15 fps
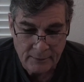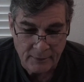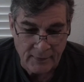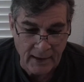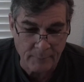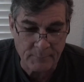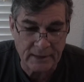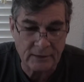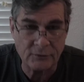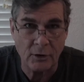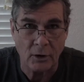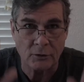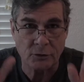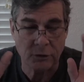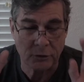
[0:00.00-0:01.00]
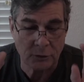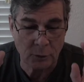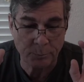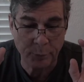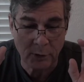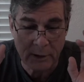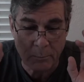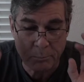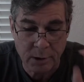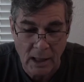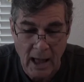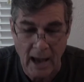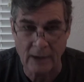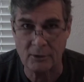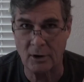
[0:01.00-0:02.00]
That means you put a
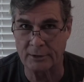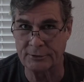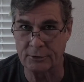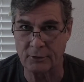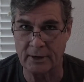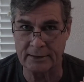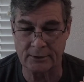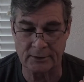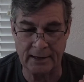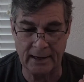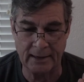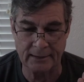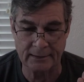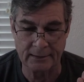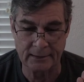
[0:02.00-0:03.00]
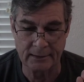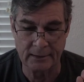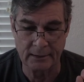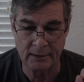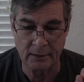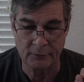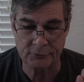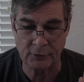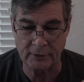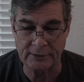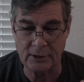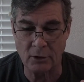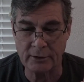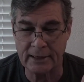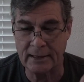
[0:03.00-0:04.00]
block on your internet so you
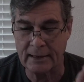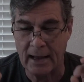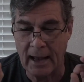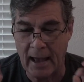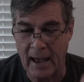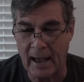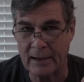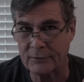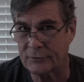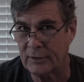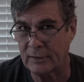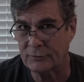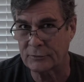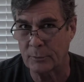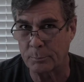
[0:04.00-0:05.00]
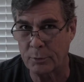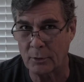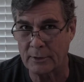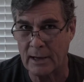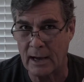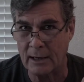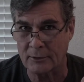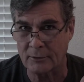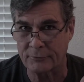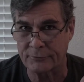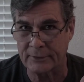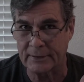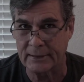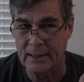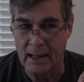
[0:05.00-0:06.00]
don't get access to
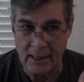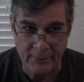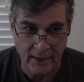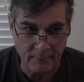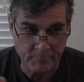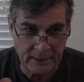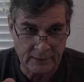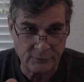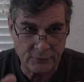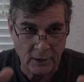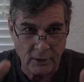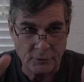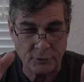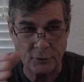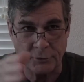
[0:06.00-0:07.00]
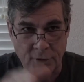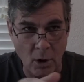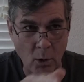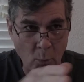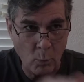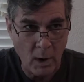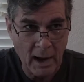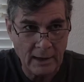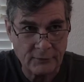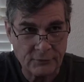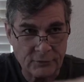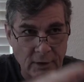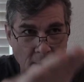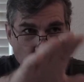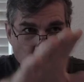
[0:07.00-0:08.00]
pornography. That means you don't
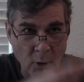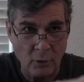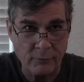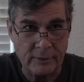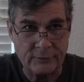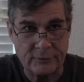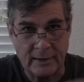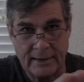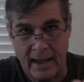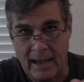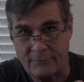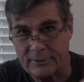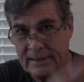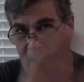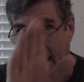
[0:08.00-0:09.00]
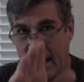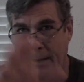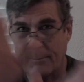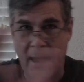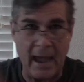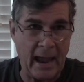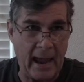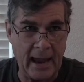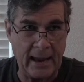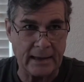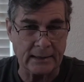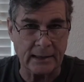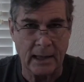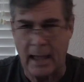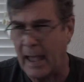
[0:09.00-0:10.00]
watch movies that have an
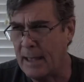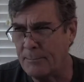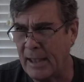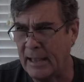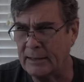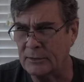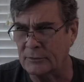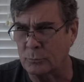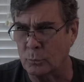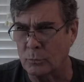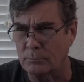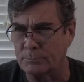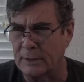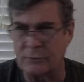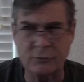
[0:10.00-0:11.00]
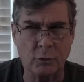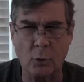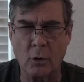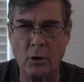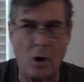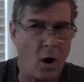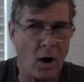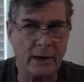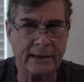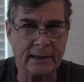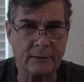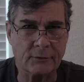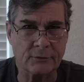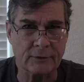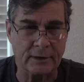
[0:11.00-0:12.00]
MA. MA is mature
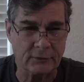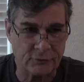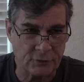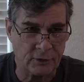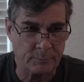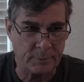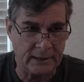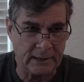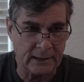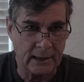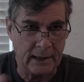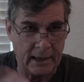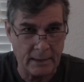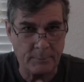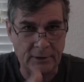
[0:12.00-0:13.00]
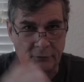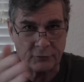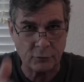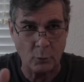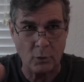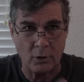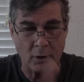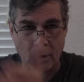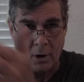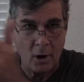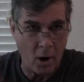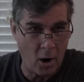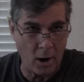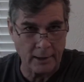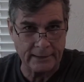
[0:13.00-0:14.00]
audience. It should be immature
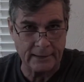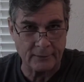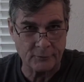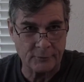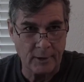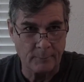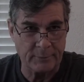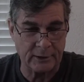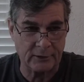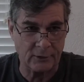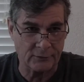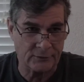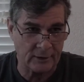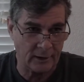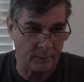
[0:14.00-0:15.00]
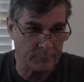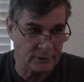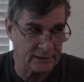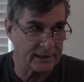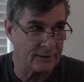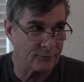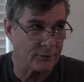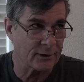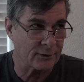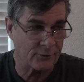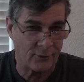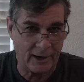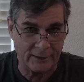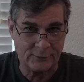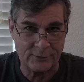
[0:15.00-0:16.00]
audience, because a believer in
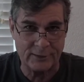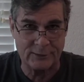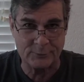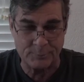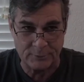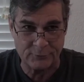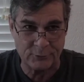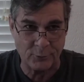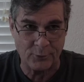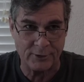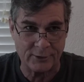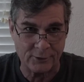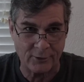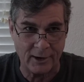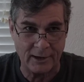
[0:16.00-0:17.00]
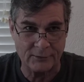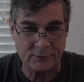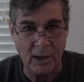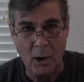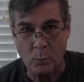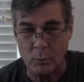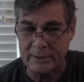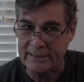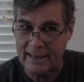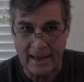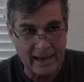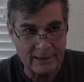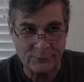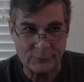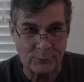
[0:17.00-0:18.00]
Christ that is mature in Christ would
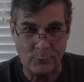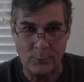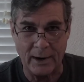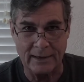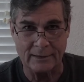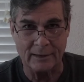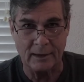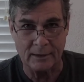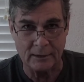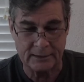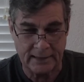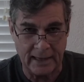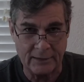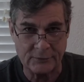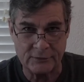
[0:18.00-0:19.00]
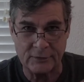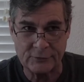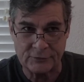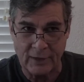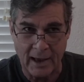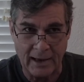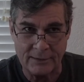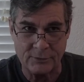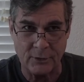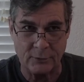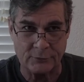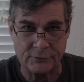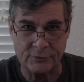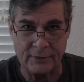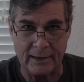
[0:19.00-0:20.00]
cast aside
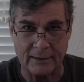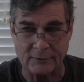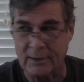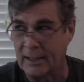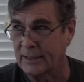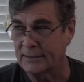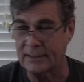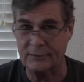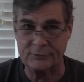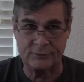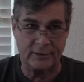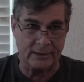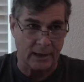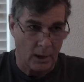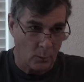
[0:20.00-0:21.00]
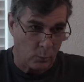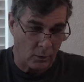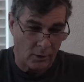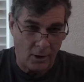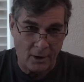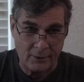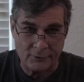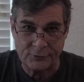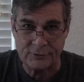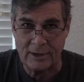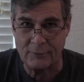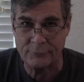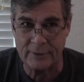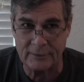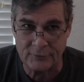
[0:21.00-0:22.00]
those things. Listen, we're all
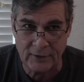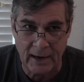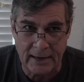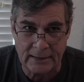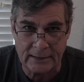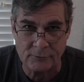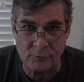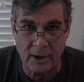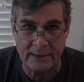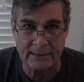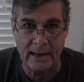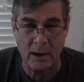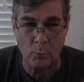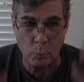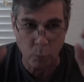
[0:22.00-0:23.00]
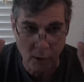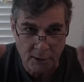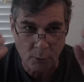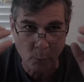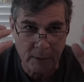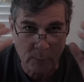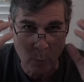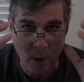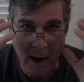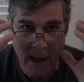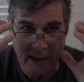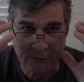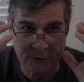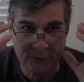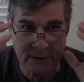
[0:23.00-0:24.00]
self-containing right now. What are we
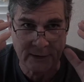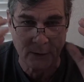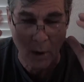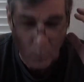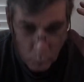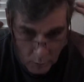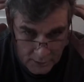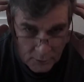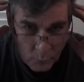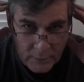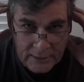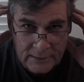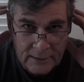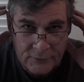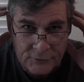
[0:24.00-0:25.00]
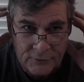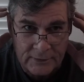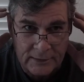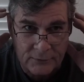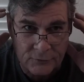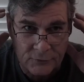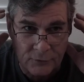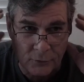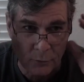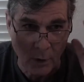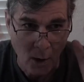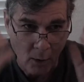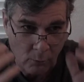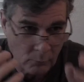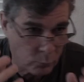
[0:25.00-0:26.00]
watching? What are we listening to?
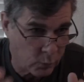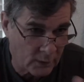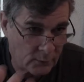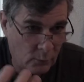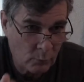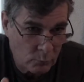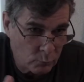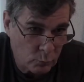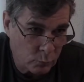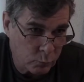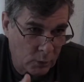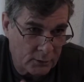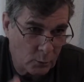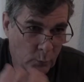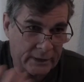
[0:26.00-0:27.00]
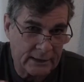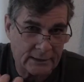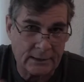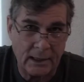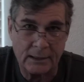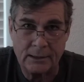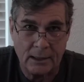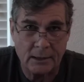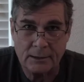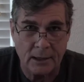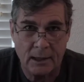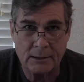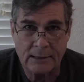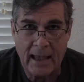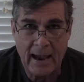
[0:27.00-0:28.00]
What are we
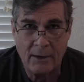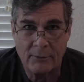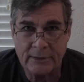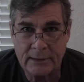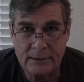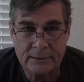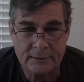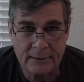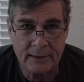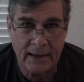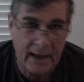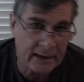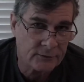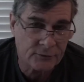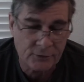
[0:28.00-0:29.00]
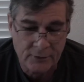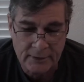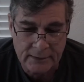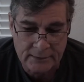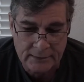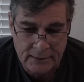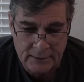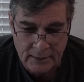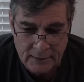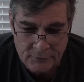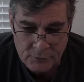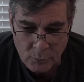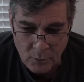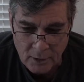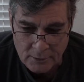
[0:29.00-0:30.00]
allowing to enter
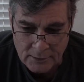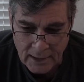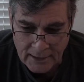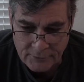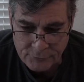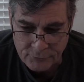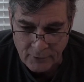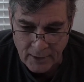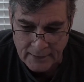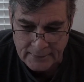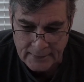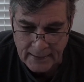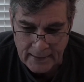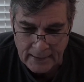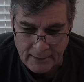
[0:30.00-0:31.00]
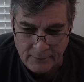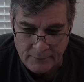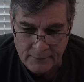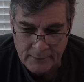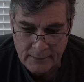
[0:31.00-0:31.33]
into our life right now?